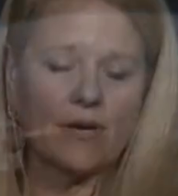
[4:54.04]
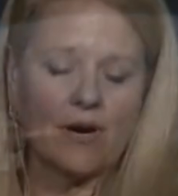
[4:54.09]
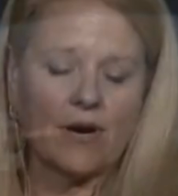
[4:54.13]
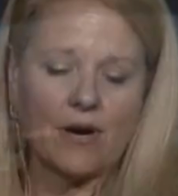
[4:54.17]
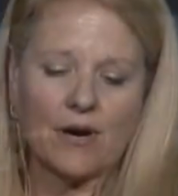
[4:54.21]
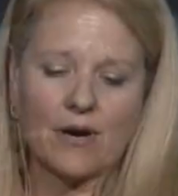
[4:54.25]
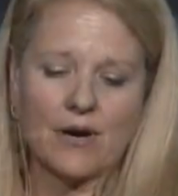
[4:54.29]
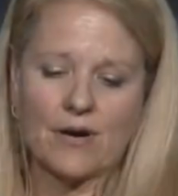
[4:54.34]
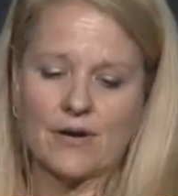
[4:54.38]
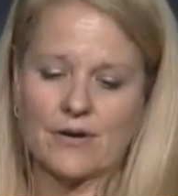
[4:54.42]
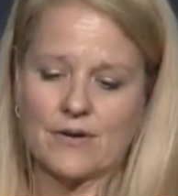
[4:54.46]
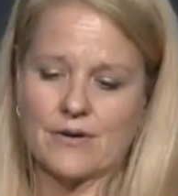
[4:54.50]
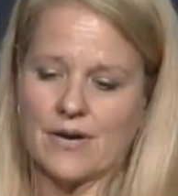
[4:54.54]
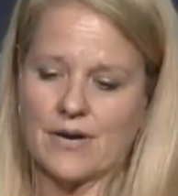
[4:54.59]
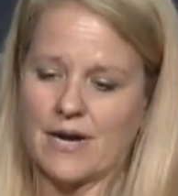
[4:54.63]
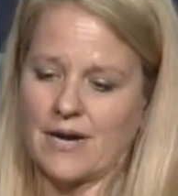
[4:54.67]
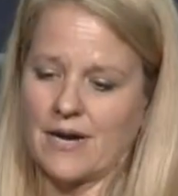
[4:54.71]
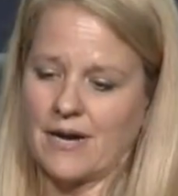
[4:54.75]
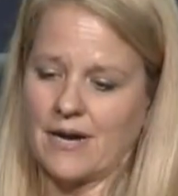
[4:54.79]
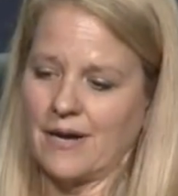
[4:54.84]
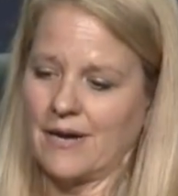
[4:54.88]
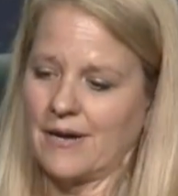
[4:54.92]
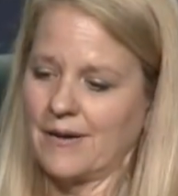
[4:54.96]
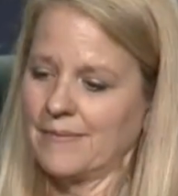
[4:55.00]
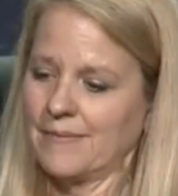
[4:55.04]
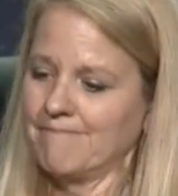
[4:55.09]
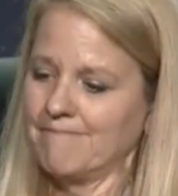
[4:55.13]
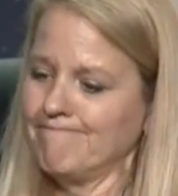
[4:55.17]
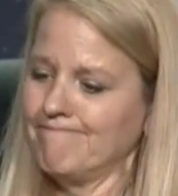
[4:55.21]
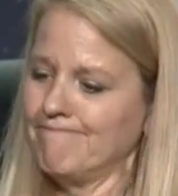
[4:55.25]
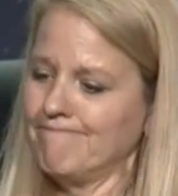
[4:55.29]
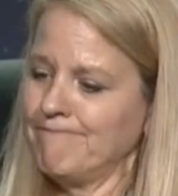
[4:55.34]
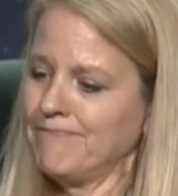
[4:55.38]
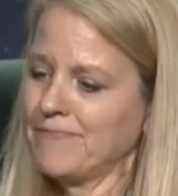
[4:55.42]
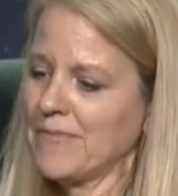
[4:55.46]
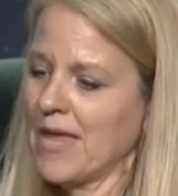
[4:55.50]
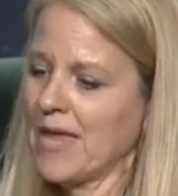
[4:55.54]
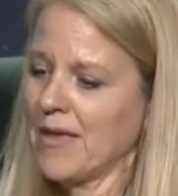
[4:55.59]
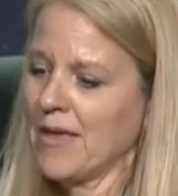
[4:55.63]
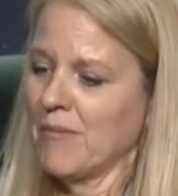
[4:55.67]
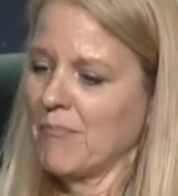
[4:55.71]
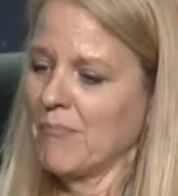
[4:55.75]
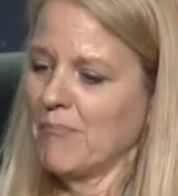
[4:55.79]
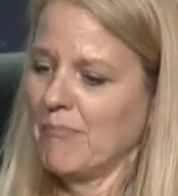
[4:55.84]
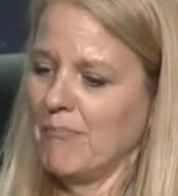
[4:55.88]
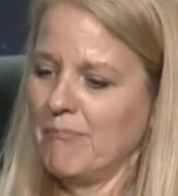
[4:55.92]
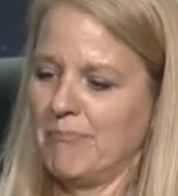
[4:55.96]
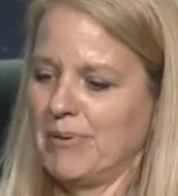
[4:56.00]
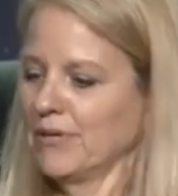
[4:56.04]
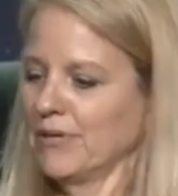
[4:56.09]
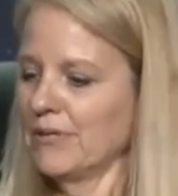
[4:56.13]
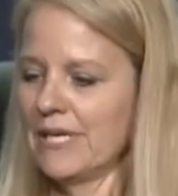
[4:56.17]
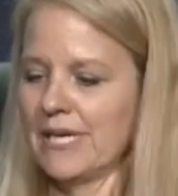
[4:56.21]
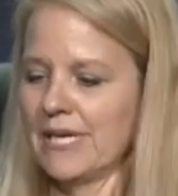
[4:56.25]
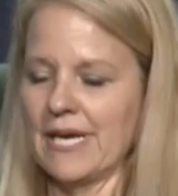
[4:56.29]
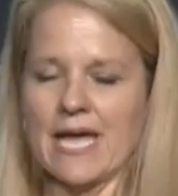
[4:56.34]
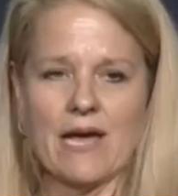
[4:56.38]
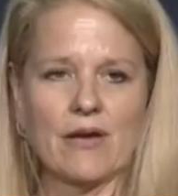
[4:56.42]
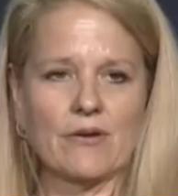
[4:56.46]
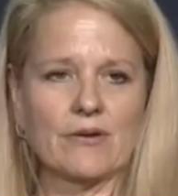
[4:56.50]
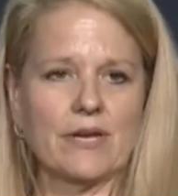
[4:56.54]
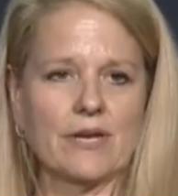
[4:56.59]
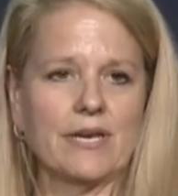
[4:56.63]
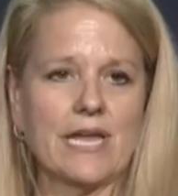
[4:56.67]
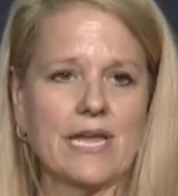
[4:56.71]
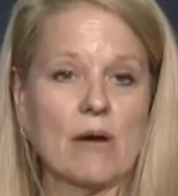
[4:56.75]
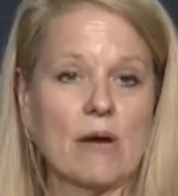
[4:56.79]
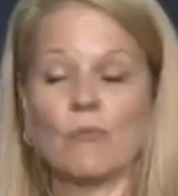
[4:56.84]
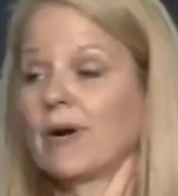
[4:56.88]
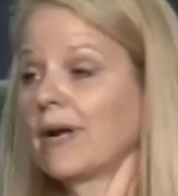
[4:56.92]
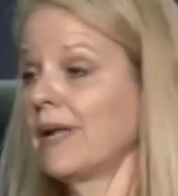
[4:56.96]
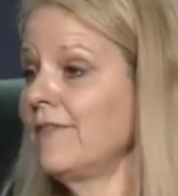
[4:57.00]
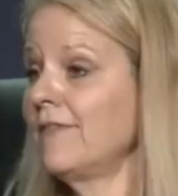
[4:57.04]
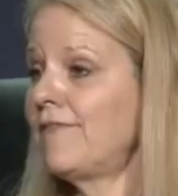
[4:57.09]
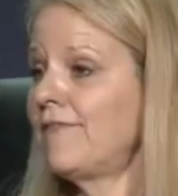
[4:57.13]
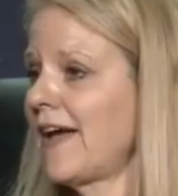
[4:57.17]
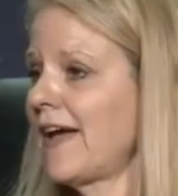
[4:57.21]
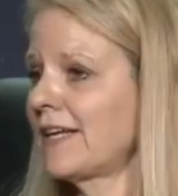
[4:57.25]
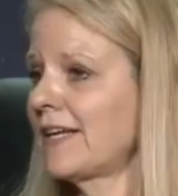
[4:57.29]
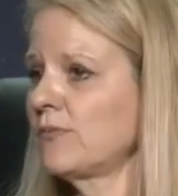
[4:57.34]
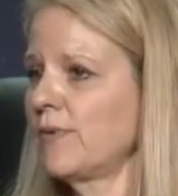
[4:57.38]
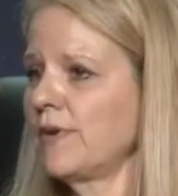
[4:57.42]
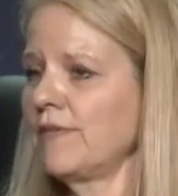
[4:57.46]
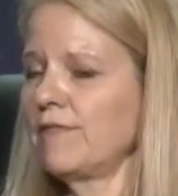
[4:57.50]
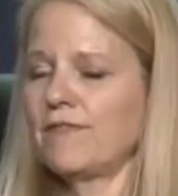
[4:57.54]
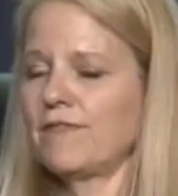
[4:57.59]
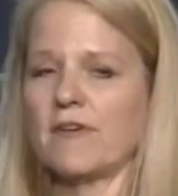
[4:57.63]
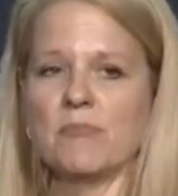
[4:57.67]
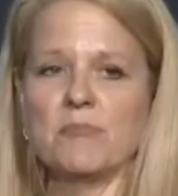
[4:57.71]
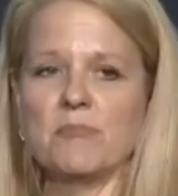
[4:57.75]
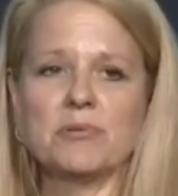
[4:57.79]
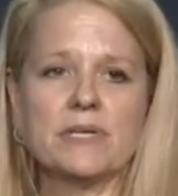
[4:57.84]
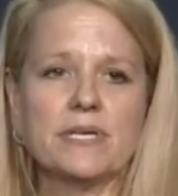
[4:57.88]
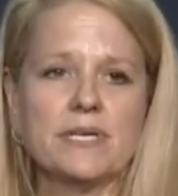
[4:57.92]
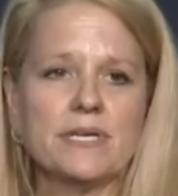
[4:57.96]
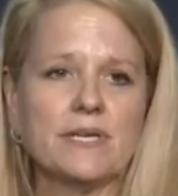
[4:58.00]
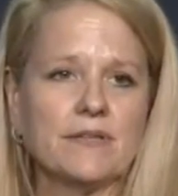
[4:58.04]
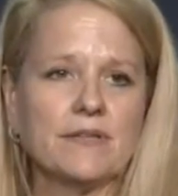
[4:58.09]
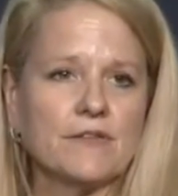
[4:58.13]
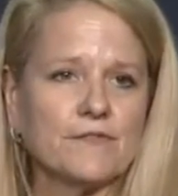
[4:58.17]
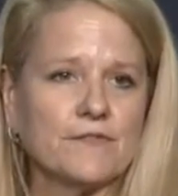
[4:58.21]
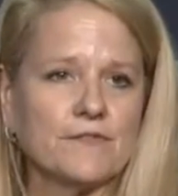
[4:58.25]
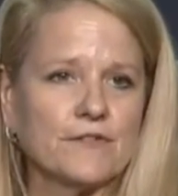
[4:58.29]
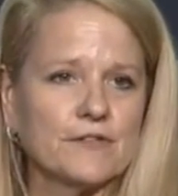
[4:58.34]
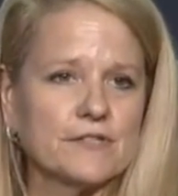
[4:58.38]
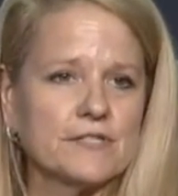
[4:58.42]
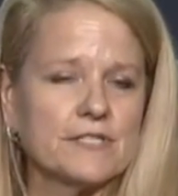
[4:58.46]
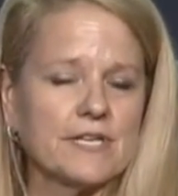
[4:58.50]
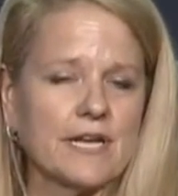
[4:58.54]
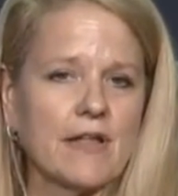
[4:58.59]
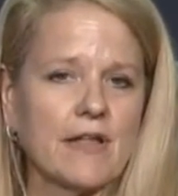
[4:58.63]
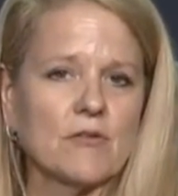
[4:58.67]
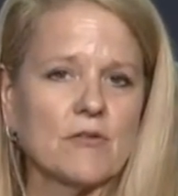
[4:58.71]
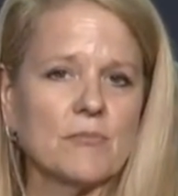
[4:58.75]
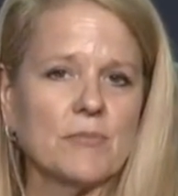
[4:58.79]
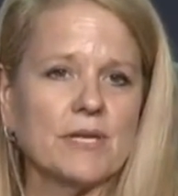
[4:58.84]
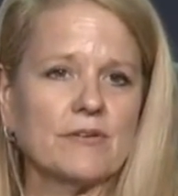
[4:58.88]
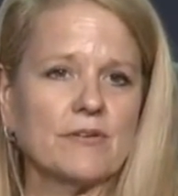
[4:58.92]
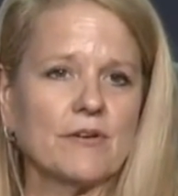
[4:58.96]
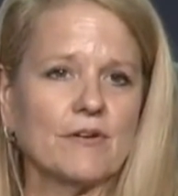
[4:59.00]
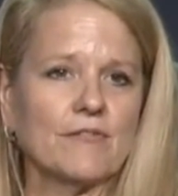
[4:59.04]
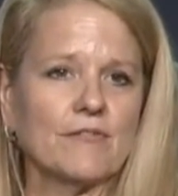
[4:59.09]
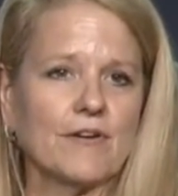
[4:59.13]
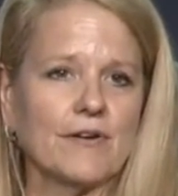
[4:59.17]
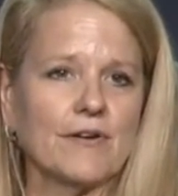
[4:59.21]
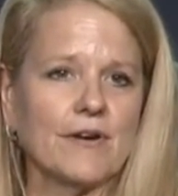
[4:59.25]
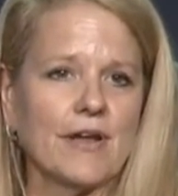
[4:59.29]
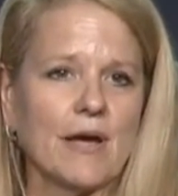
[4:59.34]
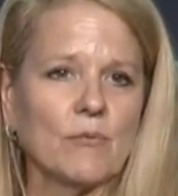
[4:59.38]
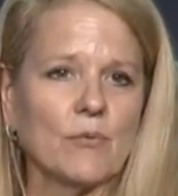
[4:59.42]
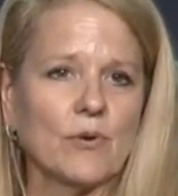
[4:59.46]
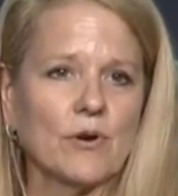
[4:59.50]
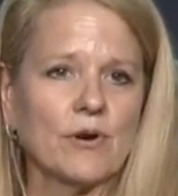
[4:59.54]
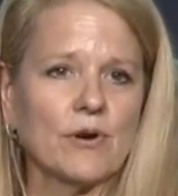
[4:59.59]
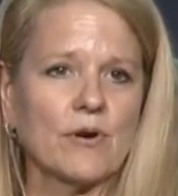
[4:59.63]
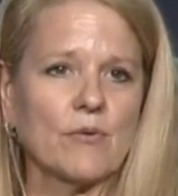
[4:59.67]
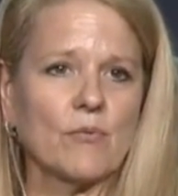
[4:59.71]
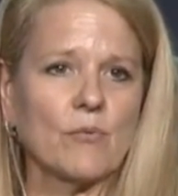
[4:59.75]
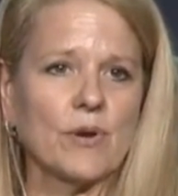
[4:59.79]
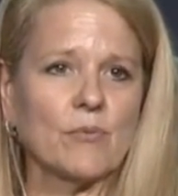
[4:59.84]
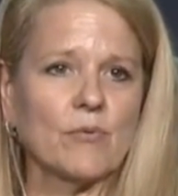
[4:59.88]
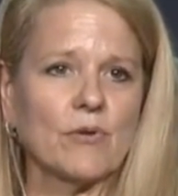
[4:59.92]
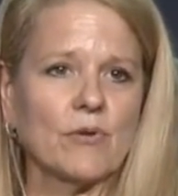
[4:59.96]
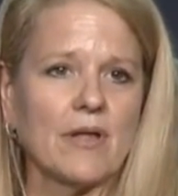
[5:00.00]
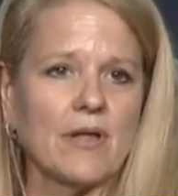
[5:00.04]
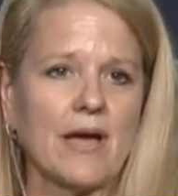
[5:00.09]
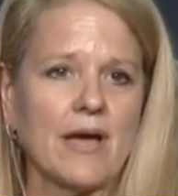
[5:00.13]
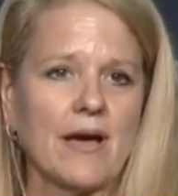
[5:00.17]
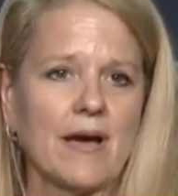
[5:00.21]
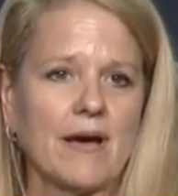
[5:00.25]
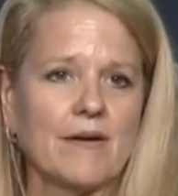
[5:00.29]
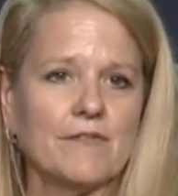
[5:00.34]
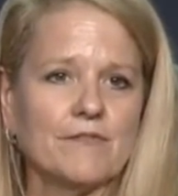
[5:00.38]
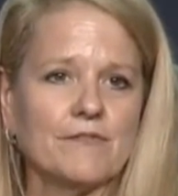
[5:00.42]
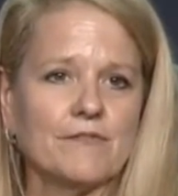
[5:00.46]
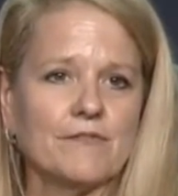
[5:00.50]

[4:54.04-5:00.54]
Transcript: are building out a network. In fact, we've completed the first element of our network. We will have